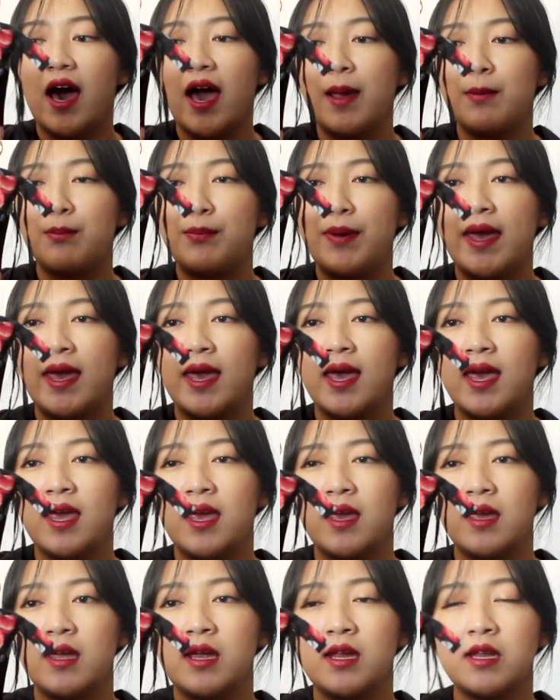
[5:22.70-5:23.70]
I
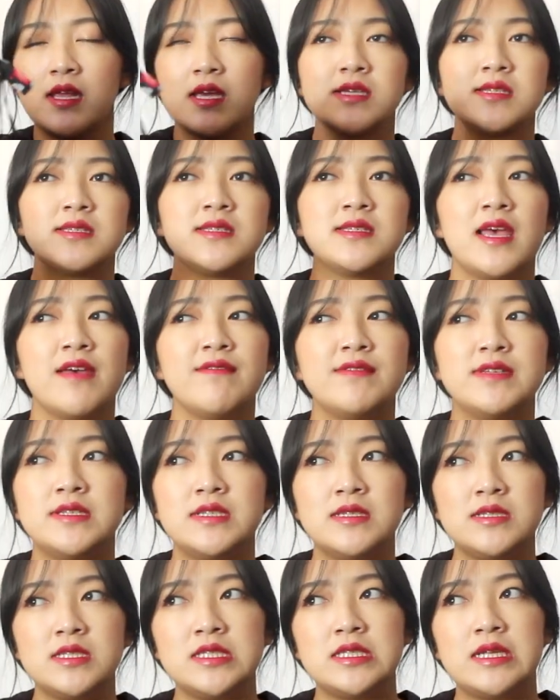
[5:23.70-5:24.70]
paid
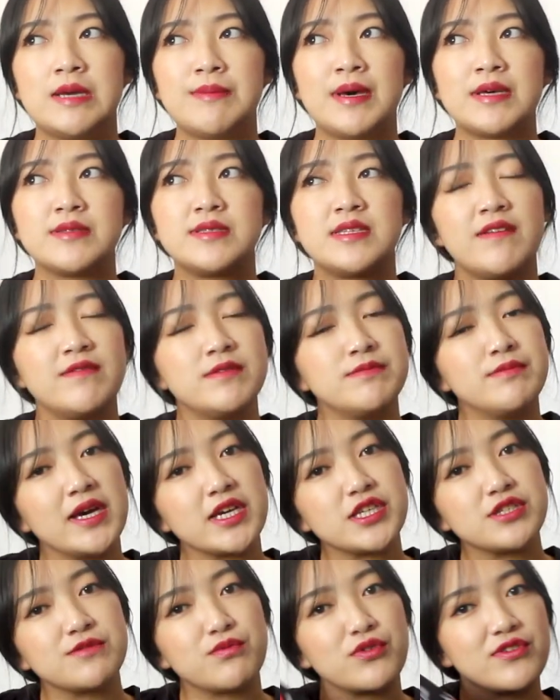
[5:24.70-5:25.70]
about seven
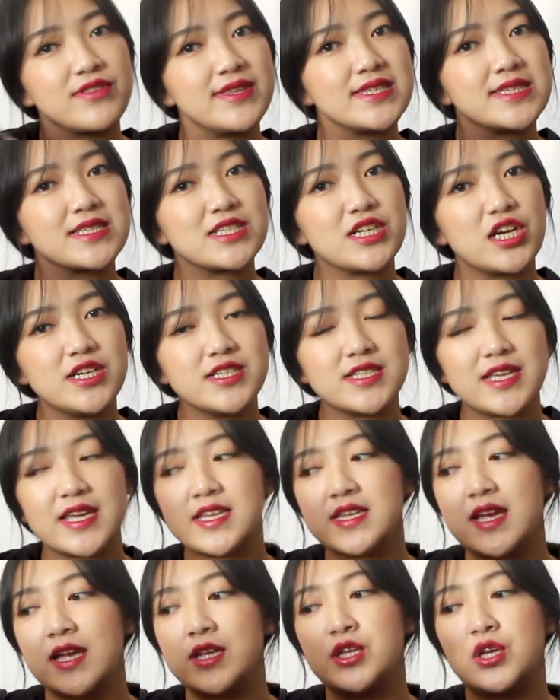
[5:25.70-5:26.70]
bucks for this skirt,
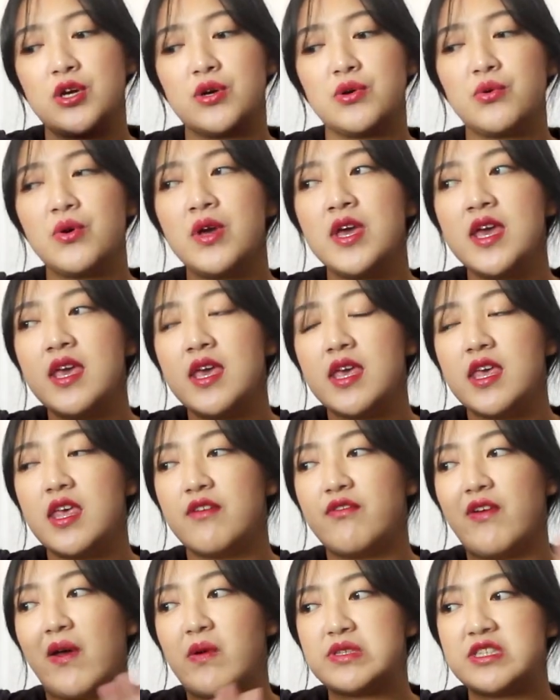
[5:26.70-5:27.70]
and I know
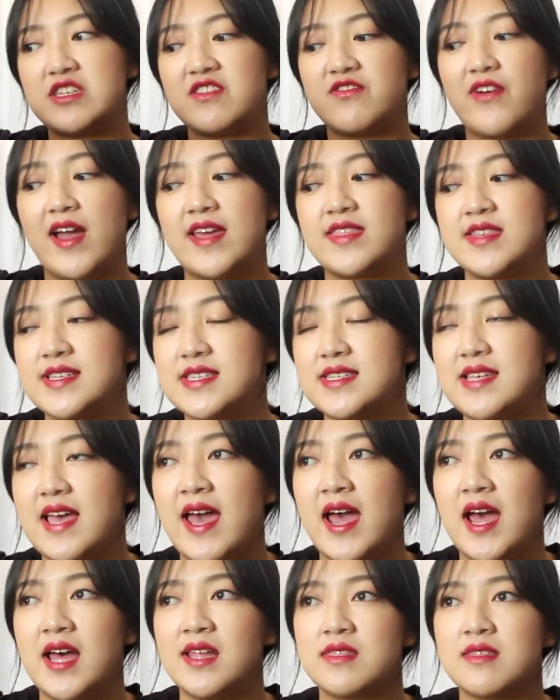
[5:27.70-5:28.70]
if I was to find this
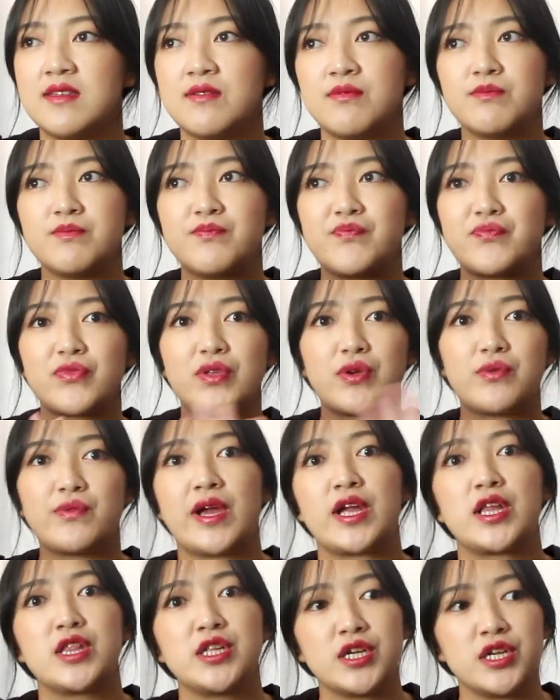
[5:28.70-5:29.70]
at the
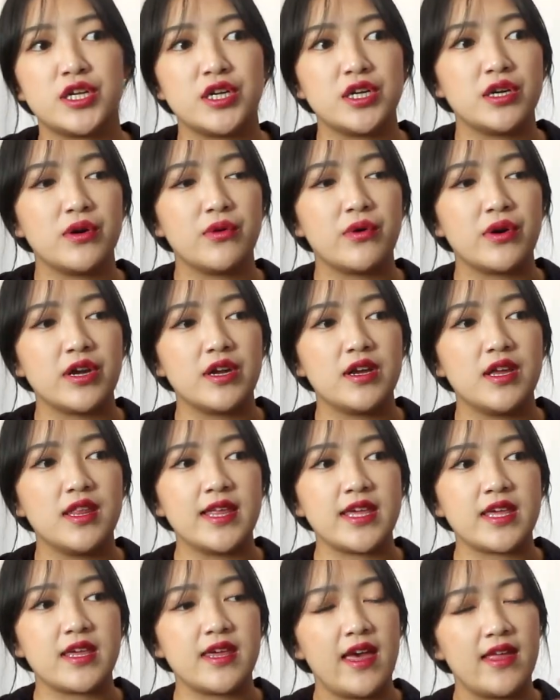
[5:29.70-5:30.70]
regular or
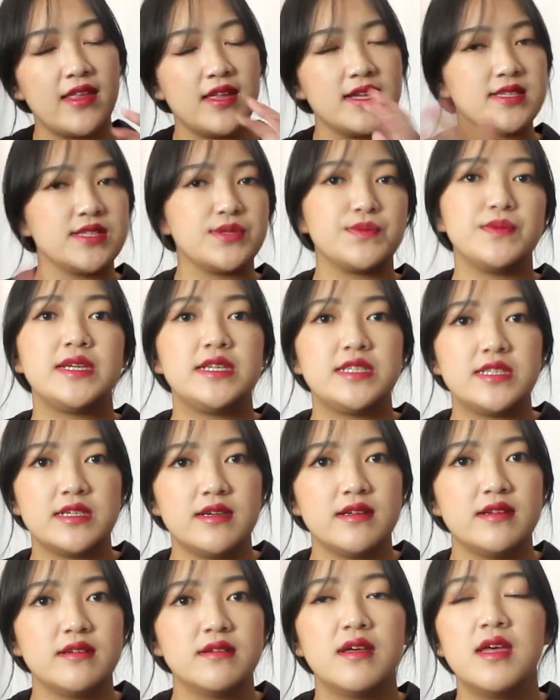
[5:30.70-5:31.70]
like at its
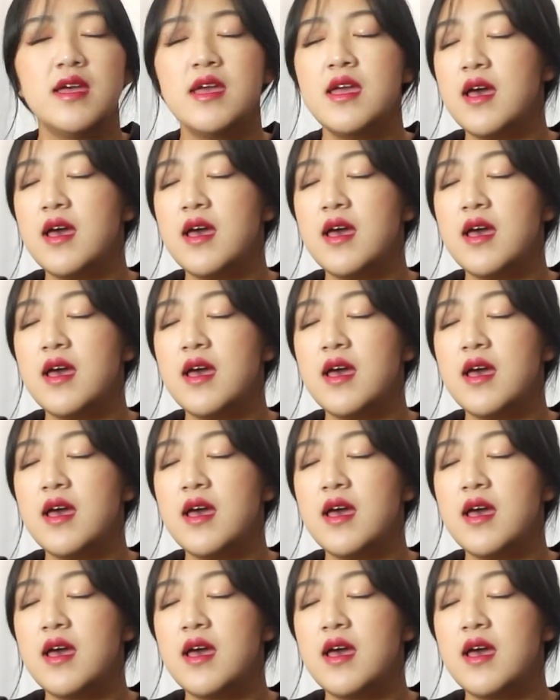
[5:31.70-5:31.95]
retail